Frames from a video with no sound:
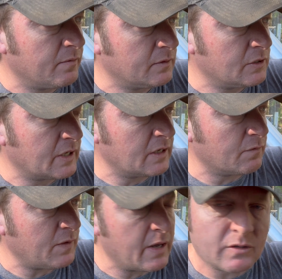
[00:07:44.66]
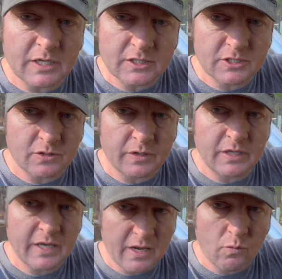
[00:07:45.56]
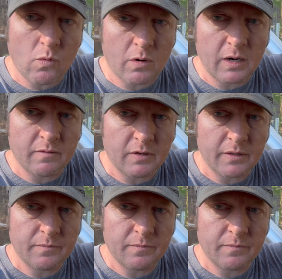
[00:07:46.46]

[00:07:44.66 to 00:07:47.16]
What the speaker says: To get the final touches on it, you got to water level it.